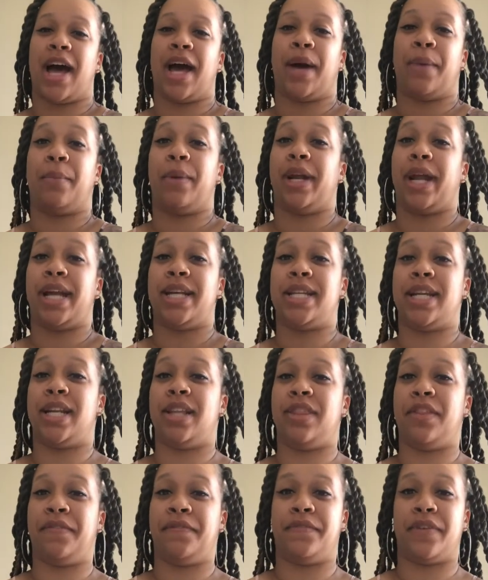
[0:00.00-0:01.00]
what I did
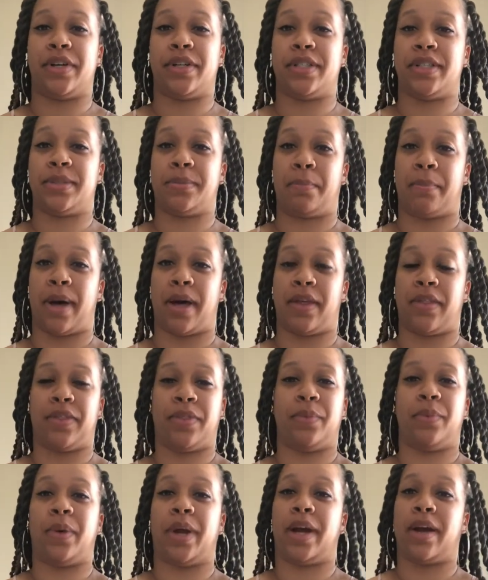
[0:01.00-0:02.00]
in the first month,
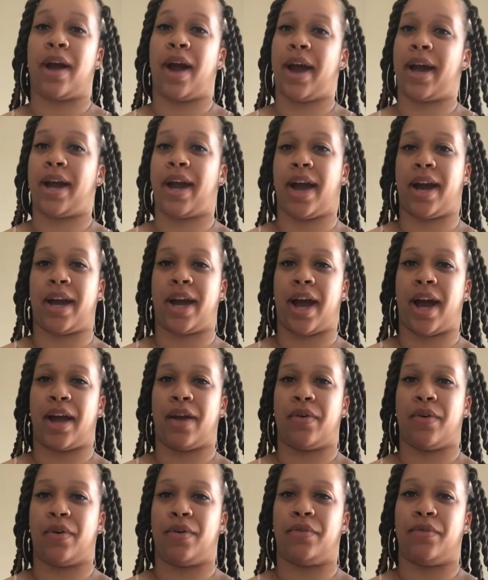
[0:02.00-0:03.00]
where I got
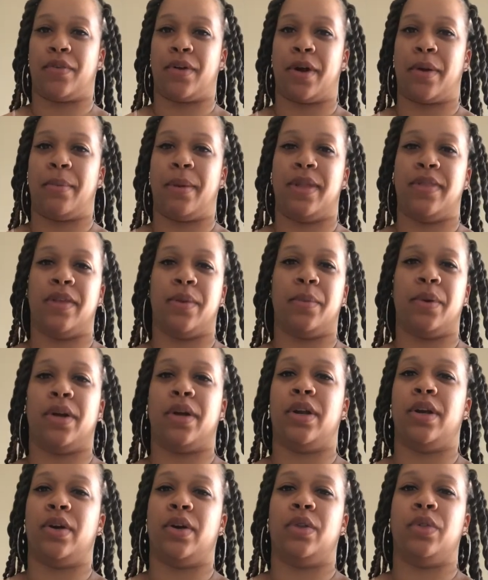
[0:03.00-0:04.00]
Cairo from, and then we're
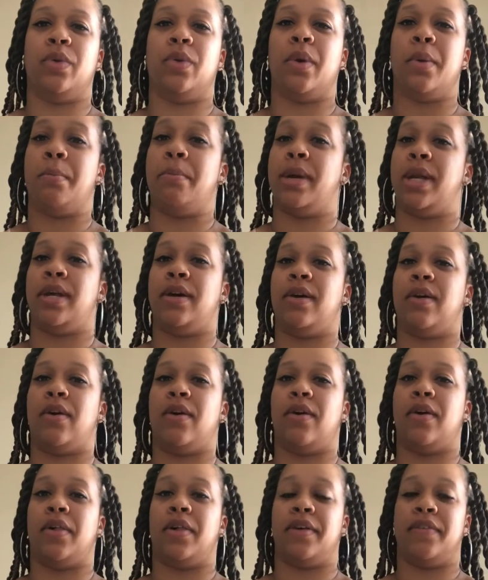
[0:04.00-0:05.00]
going to go through a mini
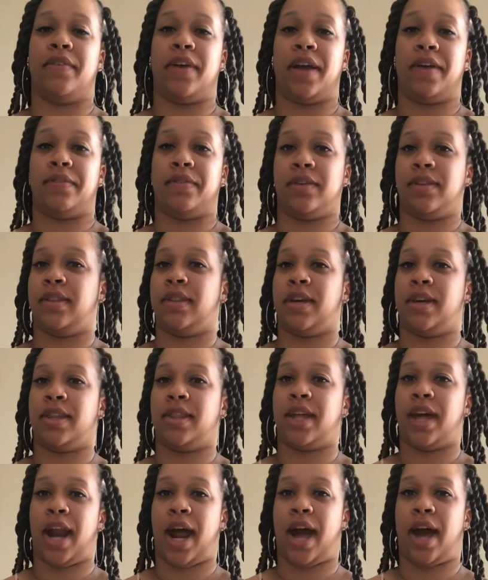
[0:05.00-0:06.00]
haul of everything
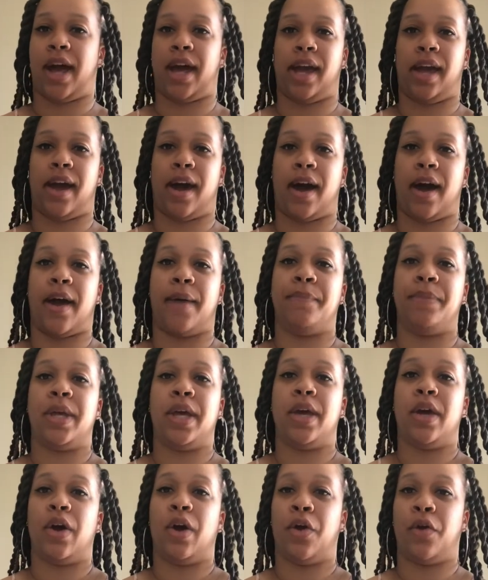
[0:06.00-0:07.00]
that I got
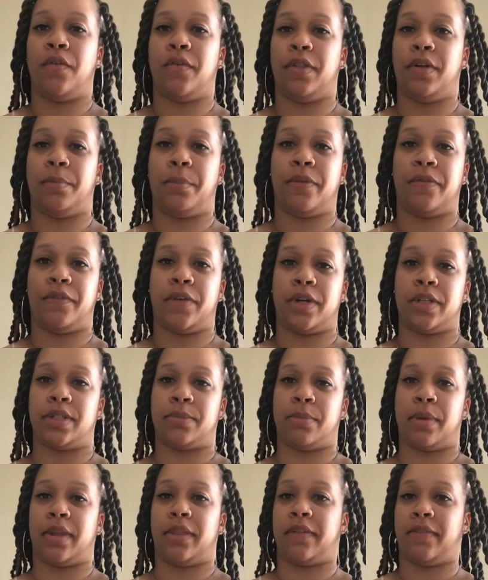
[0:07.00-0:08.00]
over the first
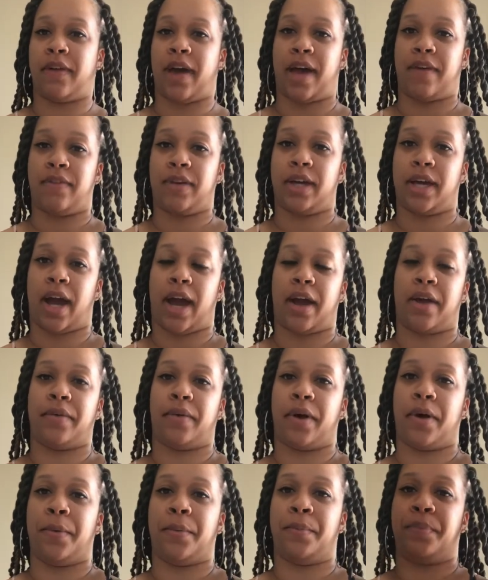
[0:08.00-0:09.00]
month of having Cairo.